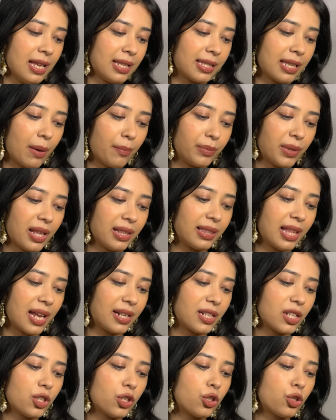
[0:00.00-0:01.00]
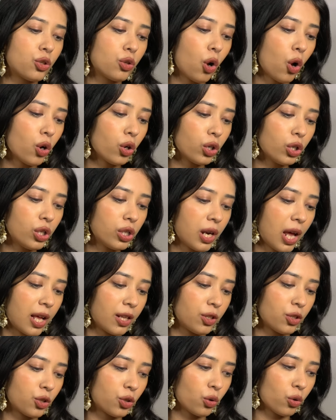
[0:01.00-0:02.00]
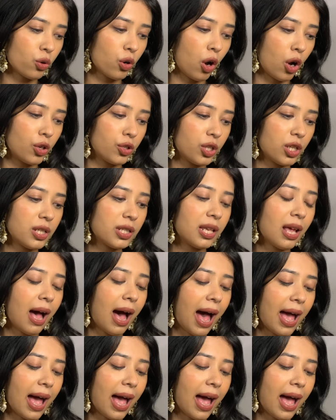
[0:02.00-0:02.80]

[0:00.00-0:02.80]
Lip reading: something that is so good and so gorgeous.